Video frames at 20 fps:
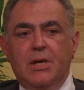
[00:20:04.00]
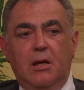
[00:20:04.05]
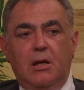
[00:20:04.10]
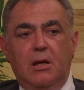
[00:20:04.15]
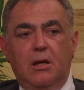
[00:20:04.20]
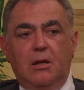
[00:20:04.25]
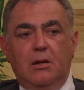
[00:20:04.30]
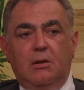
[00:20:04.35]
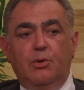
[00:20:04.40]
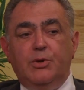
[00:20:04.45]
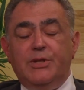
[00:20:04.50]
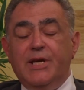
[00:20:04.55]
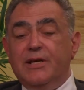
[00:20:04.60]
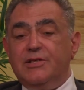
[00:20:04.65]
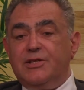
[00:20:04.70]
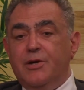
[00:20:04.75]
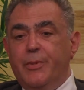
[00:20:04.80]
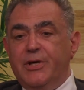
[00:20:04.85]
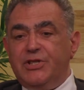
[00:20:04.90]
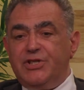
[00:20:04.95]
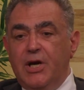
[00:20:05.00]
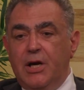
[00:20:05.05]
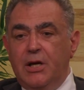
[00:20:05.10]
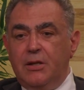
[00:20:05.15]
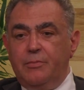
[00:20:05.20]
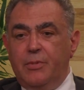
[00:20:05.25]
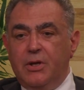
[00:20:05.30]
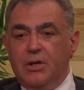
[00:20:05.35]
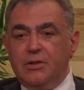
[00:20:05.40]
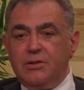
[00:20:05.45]
including
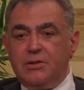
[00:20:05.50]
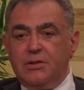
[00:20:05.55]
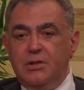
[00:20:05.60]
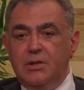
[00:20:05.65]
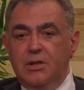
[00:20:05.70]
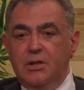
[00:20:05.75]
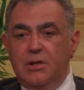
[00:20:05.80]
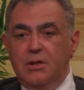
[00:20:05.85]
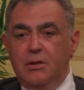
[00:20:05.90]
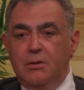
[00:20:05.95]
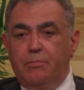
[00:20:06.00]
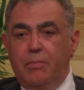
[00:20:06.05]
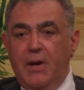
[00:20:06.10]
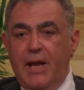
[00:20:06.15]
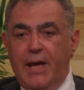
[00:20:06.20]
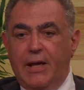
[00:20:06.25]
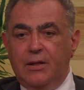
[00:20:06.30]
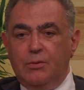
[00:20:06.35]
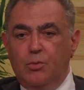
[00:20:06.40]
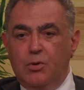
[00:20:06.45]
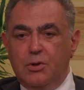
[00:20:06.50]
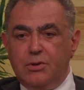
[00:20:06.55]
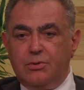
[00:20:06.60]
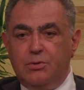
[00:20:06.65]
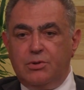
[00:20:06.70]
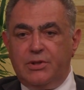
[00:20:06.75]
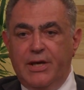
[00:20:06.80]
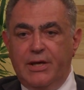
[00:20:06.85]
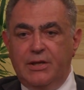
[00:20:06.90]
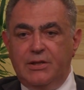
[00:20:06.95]
Azerbaijan, because the plan was to
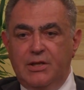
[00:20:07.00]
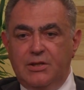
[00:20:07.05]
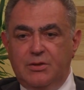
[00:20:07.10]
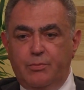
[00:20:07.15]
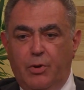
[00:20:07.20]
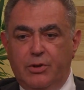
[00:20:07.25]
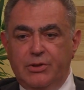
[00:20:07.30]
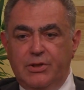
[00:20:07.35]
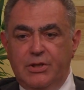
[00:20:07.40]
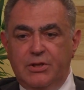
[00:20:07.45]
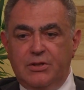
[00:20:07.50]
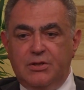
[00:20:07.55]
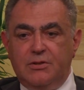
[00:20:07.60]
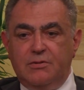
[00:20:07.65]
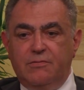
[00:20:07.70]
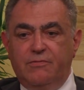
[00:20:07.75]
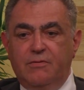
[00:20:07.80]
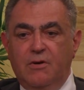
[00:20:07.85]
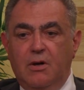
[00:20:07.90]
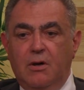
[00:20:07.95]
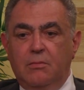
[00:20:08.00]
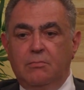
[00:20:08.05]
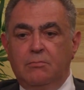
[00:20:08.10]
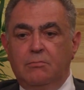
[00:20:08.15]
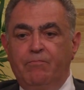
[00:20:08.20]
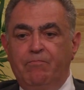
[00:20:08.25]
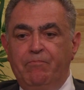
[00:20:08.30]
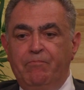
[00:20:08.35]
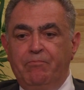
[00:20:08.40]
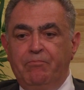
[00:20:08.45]
take these bodies from
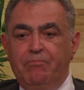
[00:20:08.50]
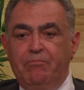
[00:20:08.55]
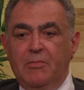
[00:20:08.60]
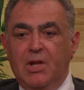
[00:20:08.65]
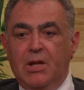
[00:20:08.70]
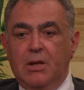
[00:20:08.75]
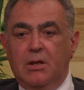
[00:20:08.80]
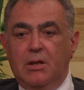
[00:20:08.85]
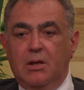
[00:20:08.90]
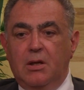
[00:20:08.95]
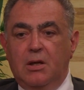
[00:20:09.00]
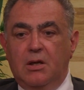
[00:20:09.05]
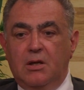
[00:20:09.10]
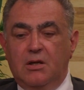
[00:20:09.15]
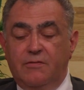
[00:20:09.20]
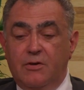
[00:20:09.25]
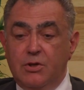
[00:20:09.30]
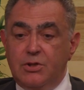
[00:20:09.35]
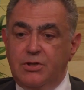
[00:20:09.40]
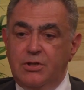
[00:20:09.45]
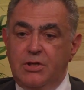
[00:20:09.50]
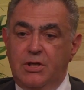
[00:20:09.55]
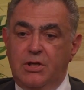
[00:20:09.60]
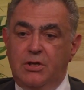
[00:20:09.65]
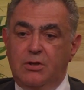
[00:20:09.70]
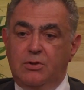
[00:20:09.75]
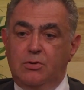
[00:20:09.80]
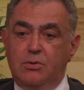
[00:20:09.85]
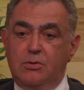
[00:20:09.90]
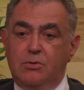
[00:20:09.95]

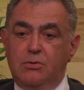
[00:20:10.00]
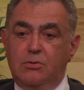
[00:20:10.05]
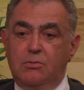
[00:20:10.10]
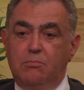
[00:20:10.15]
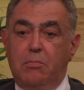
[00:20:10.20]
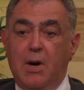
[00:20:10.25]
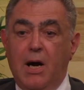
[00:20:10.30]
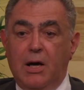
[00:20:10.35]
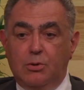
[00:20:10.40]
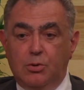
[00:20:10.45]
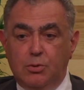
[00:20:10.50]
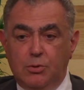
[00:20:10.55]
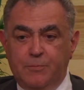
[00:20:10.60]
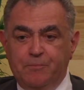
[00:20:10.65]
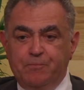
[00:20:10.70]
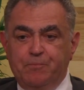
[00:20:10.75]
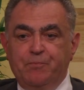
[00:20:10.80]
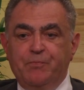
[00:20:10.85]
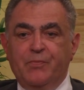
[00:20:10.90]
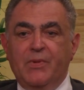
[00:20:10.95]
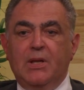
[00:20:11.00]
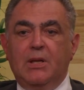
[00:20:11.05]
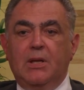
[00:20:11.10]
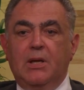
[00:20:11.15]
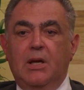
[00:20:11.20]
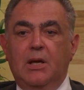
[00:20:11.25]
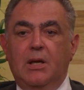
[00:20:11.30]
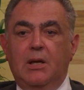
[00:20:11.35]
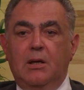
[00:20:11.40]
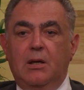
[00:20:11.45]
Grozny to Baku
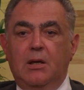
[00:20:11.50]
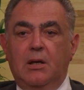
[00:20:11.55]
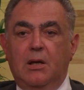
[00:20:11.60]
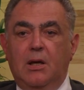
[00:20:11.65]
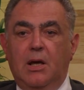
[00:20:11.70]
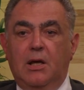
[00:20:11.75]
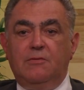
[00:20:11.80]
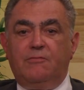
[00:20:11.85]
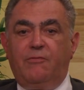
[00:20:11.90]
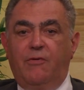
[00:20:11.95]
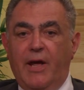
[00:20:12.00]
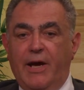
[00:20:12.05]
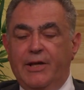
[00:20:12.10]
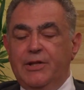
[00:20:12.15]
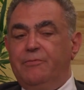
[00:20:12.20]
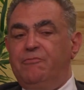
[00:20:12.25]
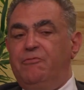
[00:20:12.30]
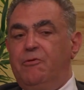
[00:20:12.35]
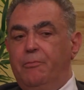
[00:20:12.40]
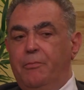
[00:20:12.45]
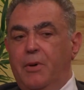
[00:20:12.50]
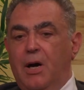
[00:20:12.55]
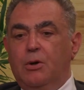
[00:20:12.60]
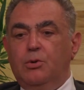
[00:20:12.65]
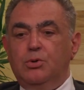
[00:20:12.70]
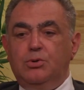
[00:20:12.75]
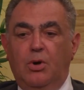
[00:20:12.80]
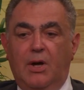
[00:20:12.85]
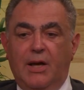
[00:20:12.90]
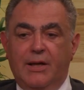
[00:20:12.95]
and fly them from Baku
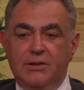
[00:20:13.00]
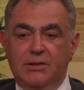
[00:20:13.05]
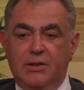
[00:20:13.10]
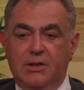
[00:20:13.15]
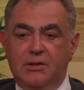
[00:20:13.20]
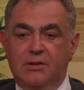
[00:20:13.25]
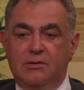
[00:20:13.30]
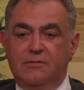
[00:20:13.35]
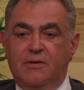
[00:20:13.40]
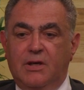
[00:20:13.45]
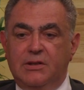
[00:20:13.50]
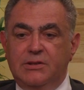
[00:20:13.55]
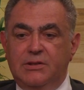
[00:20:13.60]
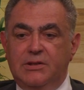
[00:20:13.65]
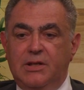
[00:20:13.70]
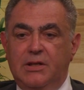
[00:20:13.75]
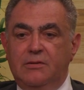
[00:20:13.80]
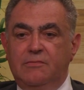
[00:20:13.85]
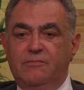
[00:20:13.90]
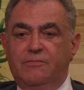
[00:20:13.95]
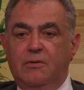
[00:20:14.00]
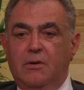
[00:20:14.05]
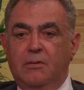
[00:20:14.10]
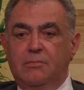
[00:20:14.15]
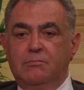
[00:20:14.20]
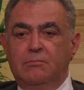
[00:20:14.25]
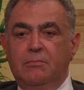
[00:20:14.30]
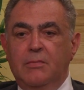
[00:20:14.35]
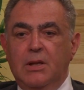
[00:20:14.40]
to London rather than from